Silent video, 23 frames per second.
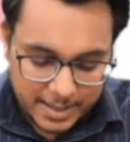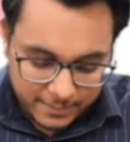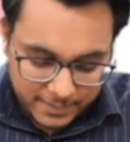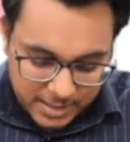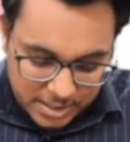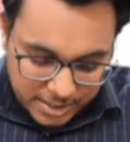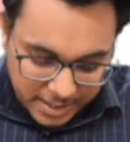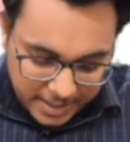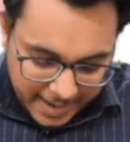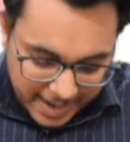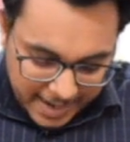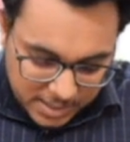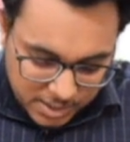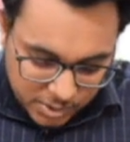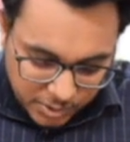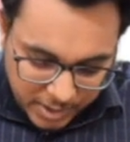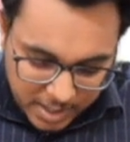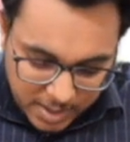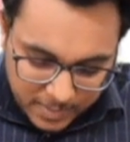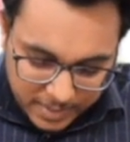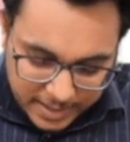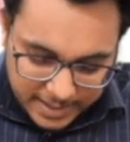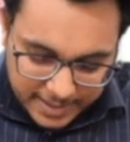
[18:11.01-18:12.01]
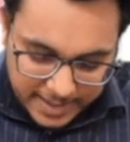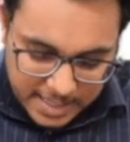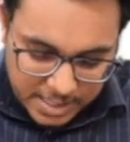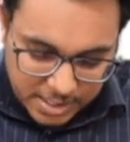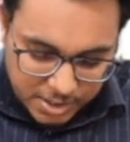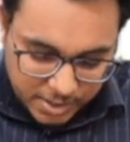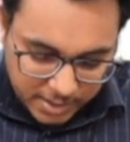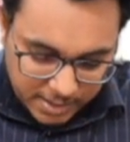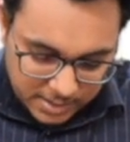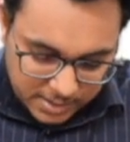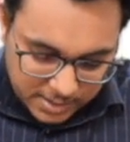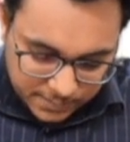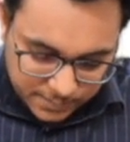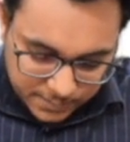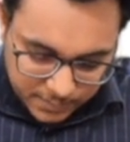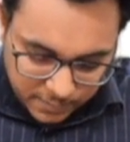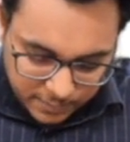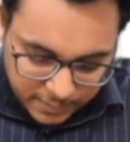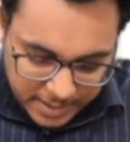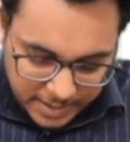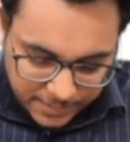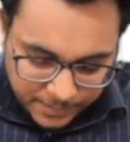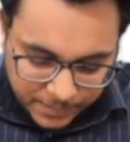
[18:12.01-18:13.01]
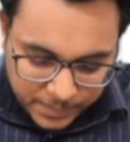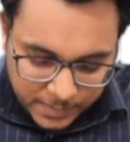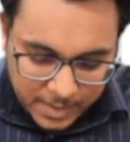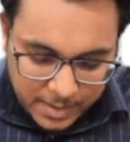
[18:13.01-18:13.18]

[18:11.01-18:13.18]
which are extremely dangerous. Fine.